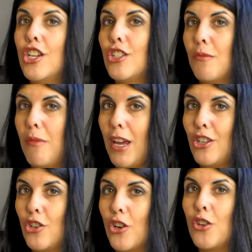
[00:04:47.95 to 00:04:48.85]
So
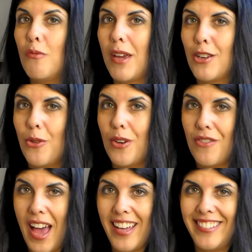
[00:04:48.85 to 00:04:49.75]
make sure you make note
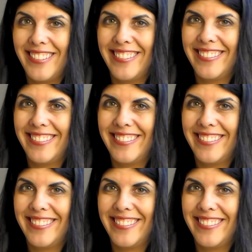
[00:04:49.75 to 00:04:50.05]
of that.